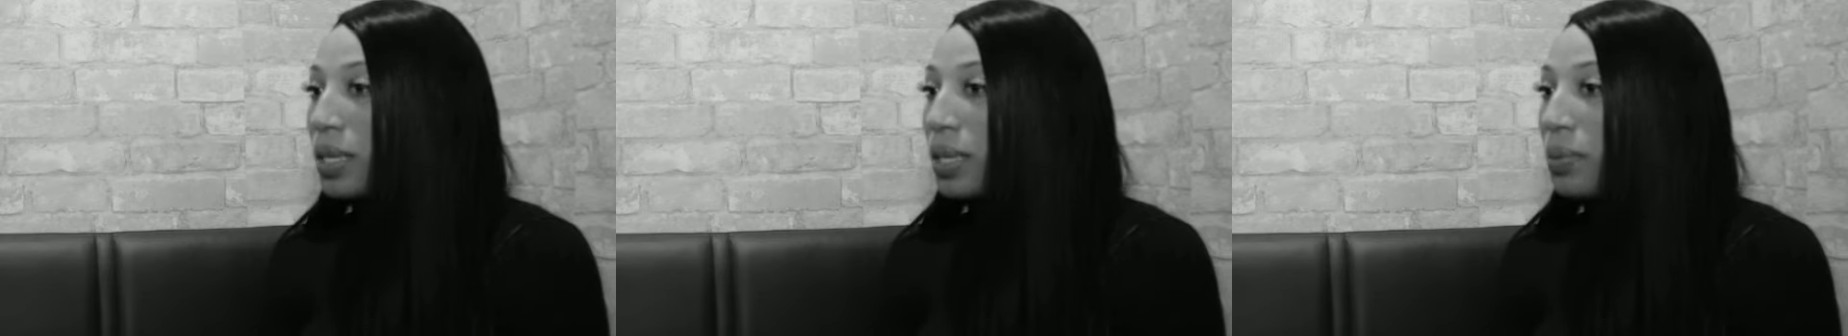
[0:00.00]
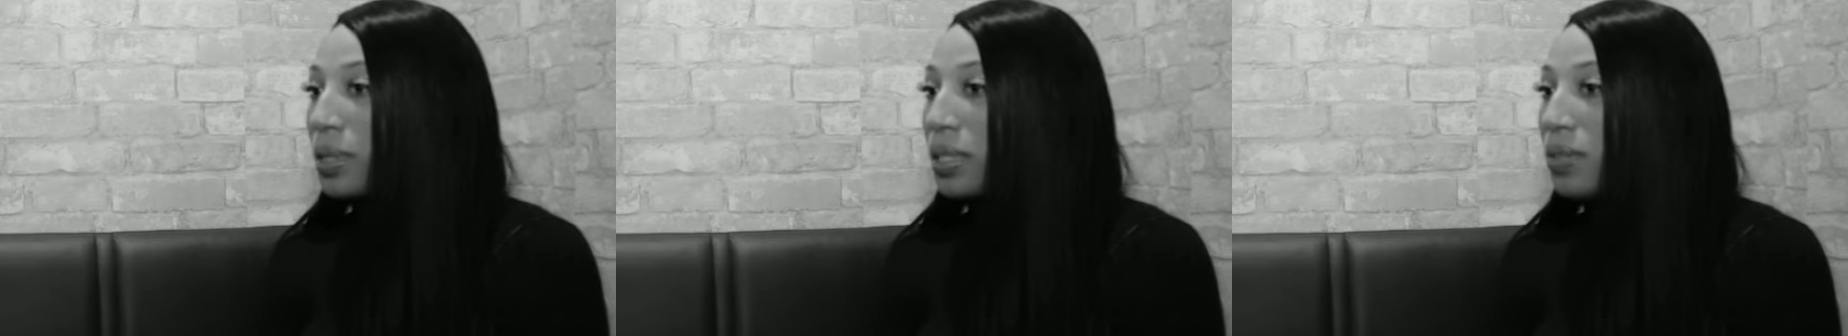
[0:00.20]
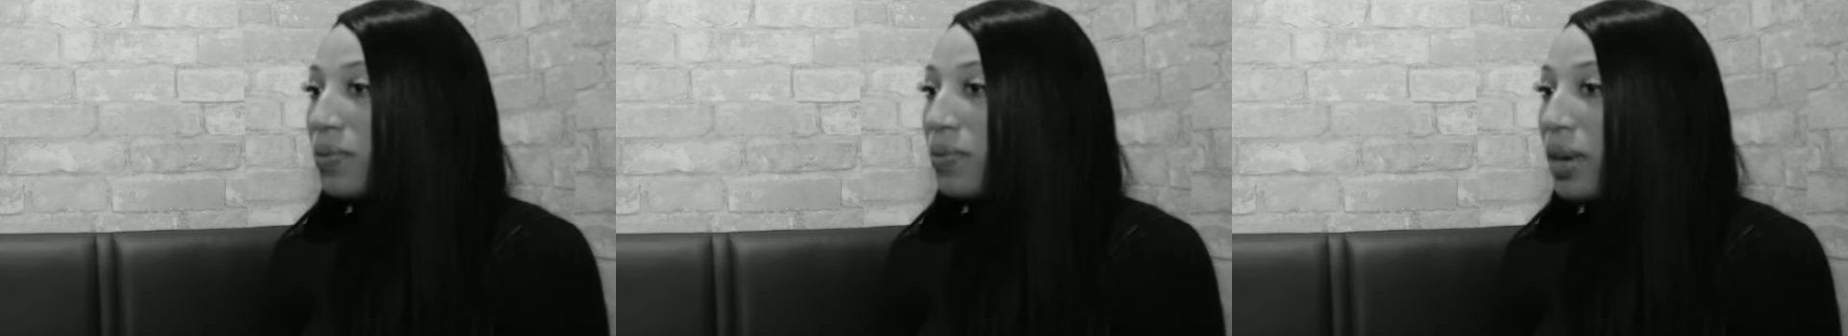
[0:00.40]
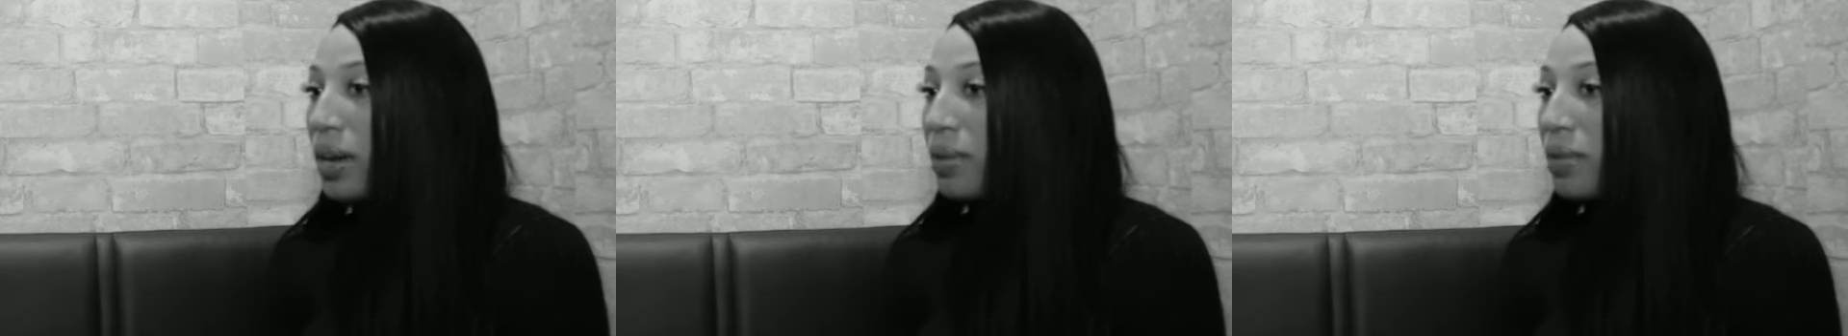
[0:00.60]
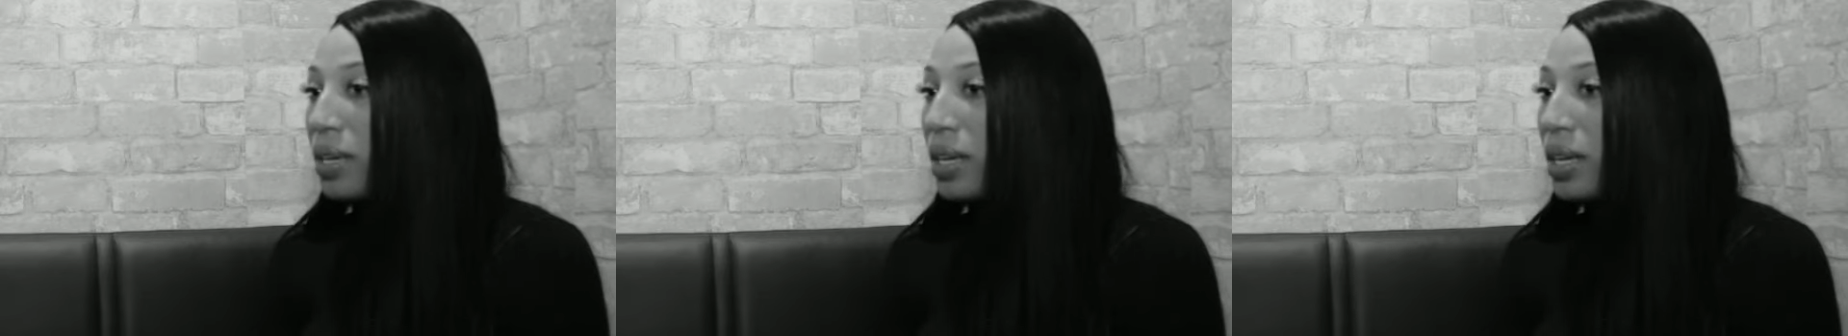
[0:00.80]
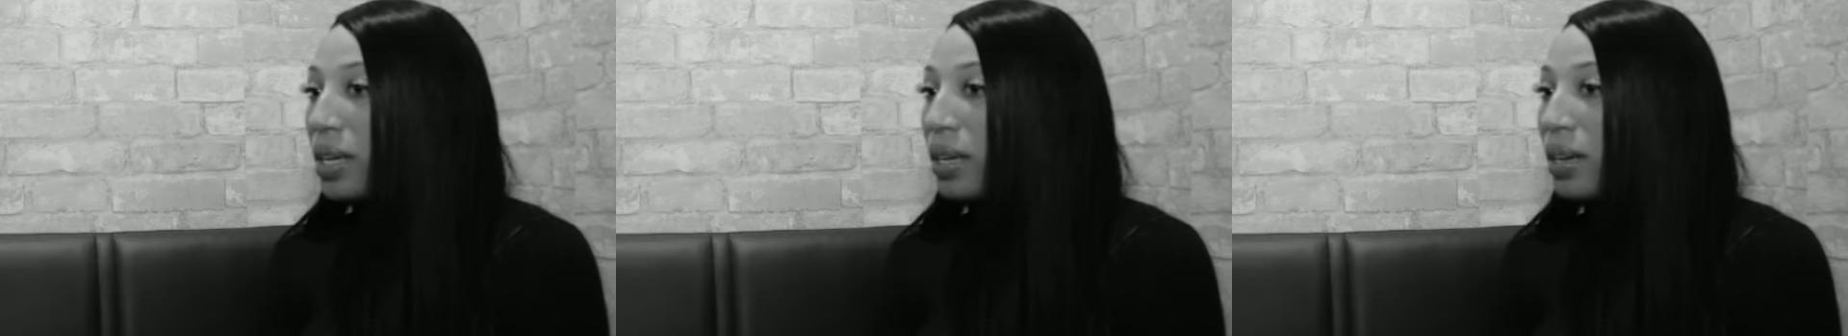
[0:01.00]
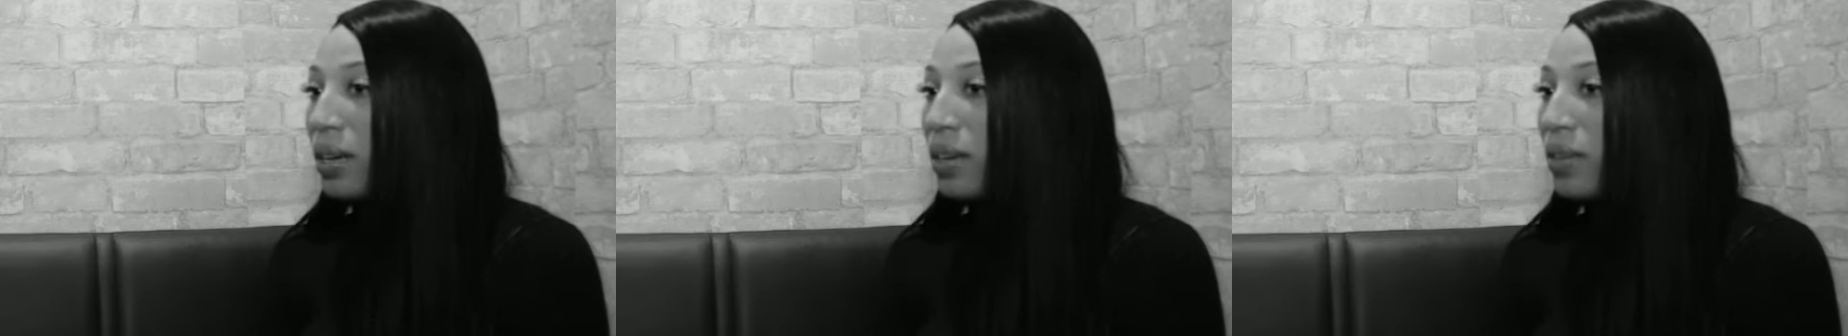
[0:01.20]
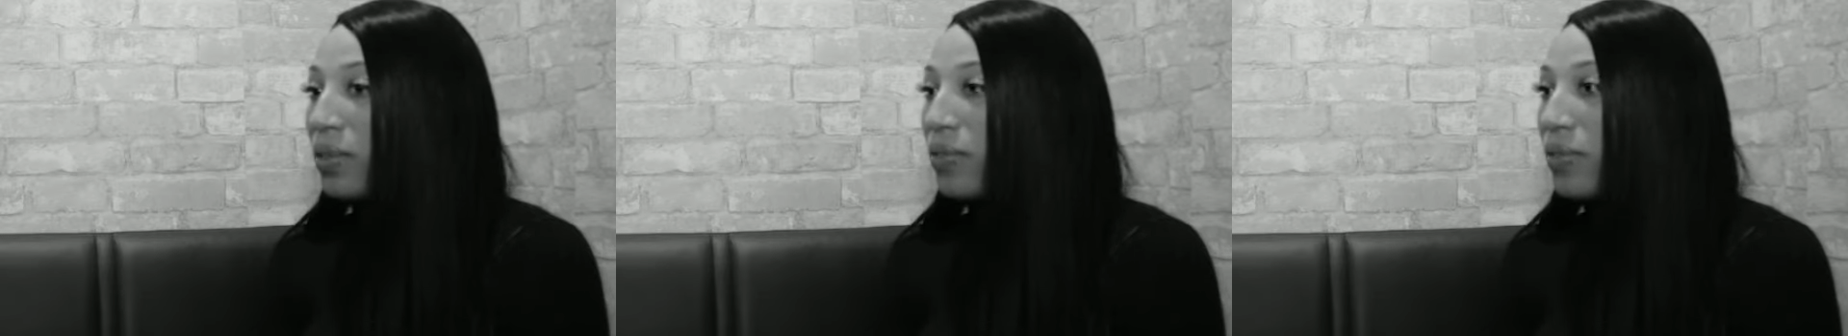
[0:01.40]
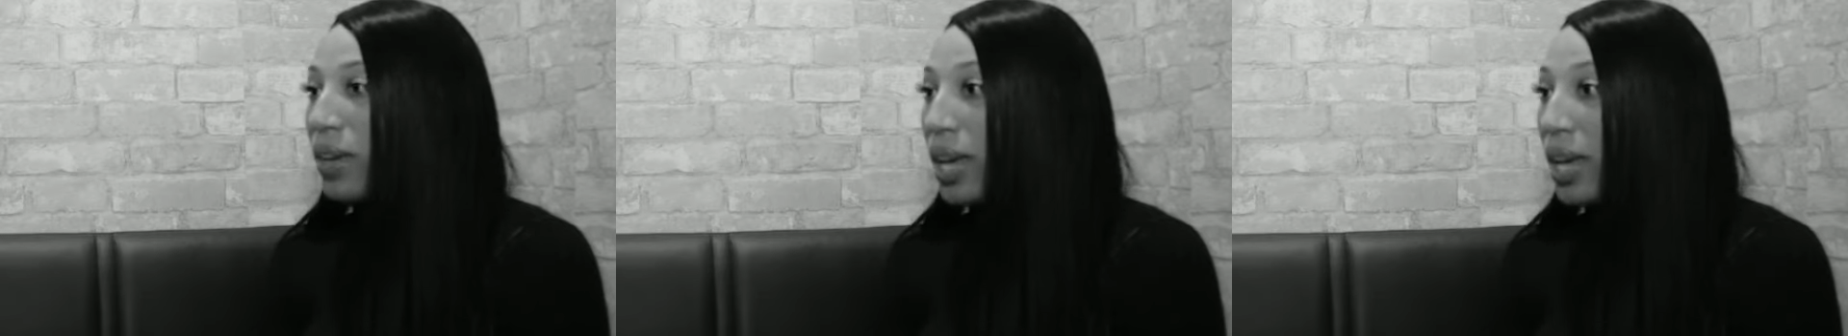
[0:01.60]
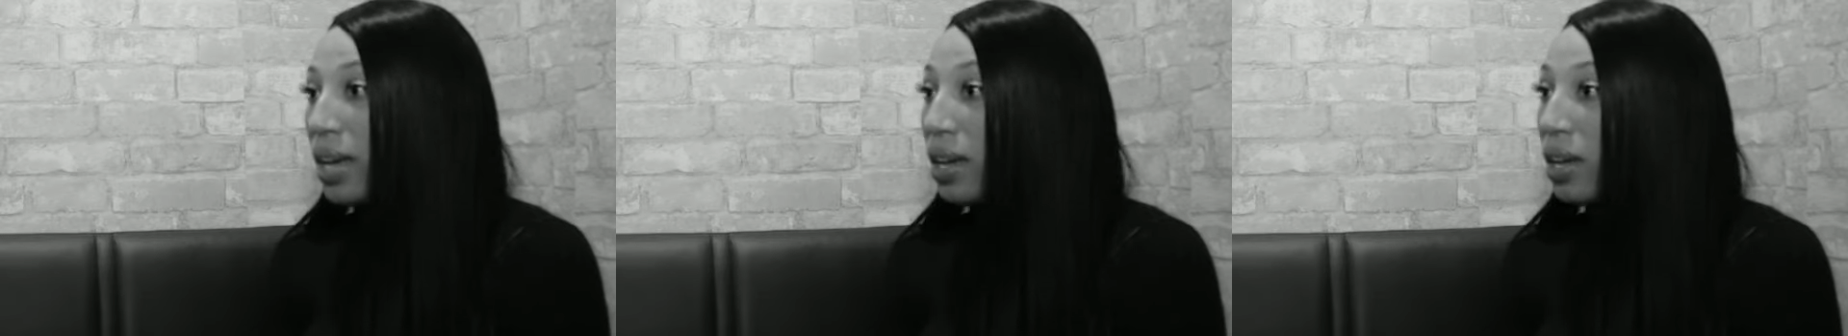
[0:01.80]
it was very
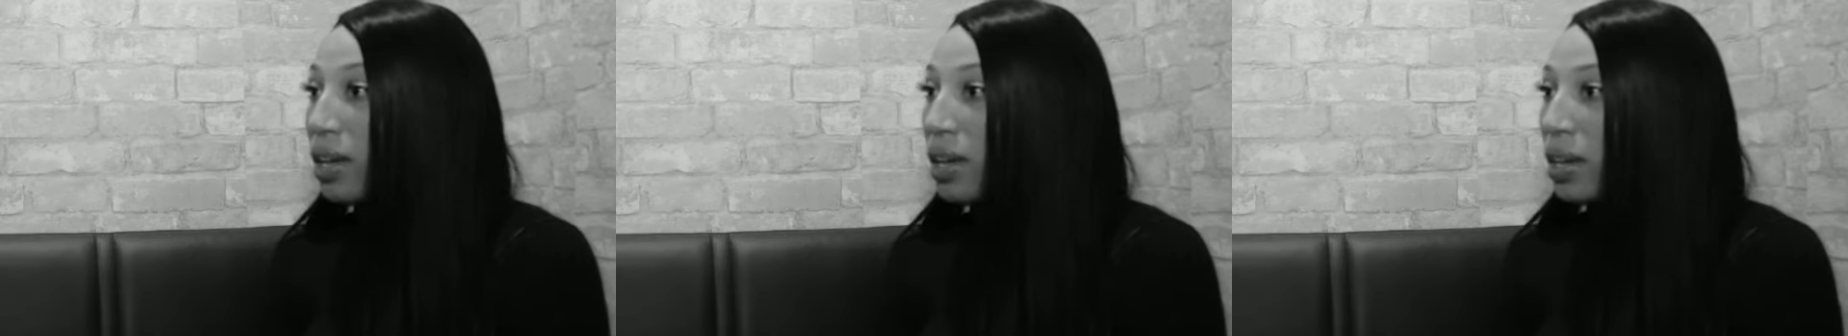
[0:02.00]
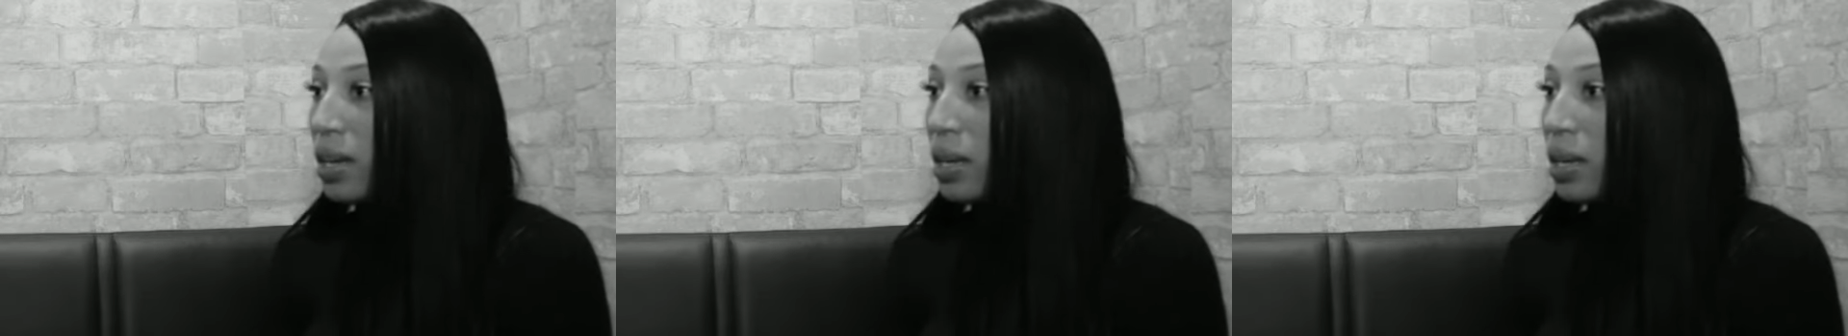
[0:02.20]
vague